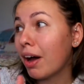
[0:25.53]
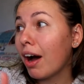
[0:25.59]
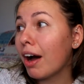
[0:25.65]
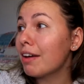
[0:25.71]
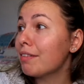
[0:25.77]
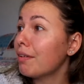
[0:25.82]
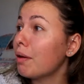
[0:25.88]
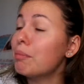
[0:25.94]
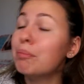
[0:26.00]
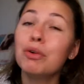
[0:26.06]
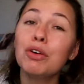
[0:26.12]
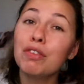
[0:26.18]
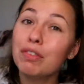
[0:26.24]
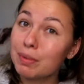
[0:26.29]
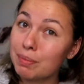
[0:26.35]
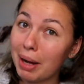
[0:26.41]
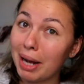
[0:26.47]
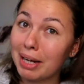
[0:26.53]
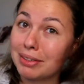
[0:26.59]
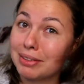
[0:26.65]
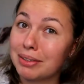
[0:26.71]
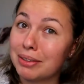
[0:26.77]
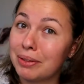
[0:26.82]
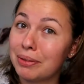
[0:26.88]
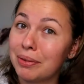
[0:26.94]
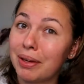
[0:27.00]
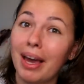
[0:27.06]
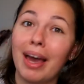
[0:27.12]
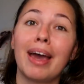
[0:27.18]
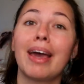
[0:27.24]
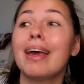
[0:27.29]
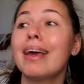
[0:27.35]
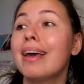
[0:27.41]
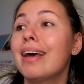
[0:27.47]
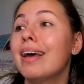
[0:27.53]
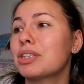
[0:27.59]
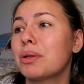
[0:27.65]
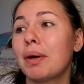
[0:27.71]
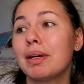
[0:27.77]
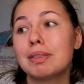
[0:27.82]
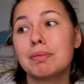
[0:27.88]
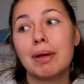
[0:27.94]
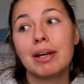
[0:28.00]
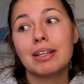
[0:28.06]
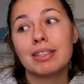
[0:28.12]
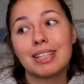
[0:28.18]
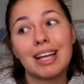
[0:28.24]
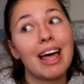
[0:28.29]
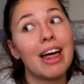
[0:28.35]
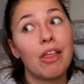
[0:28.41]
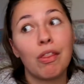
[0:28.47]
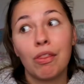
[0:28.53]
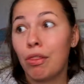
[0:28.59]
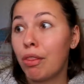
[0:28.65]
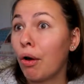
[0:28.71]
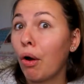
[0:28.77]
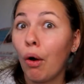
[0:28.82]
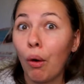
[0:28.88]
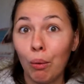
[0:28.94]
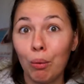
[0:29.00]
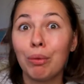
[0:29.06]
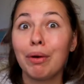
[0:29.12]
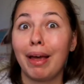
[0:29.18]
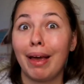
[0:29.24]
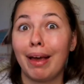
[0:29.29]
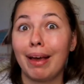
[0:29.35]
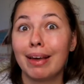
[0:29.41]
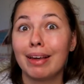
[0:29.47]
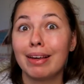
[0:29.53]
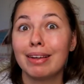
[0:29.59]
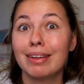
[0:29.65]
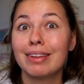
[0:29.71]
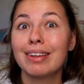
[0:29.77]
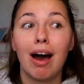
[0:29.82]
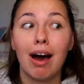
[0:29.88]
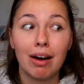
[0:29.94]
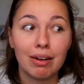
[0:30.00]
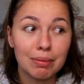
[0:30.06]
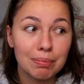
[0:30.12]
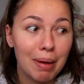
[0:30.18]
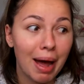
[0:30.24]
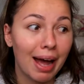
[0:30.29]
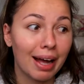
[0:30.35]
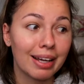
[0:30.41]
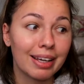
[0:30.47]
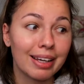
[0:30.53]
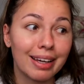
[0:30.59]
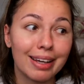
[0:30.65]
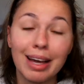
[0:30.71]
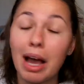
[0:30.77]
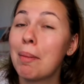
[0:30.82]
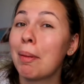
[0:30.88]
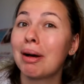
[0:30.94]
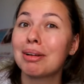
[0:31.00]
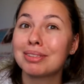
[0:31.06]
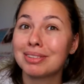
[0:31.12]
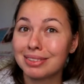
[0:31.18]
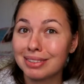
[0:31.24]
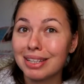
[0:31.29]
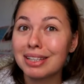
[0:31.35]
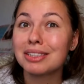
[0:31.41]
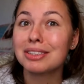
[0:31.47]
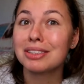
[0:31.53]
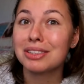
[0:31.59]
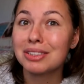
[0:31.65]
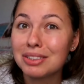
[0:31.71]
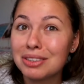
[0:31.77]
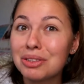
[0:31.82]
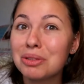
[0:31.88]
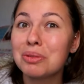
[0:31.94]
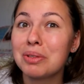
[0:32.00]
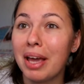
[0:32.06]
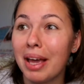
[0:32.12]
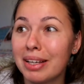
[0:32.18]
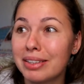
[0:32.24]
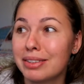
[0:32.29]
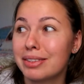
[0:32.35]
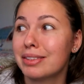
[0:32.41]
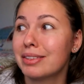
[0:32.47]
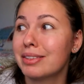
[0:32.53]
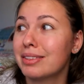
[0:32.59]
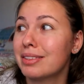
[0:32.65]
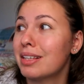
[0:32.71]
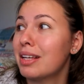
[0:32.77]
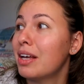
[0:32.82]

I've moved back to the UK, so I spent the whole day unpacking about 6 suitcases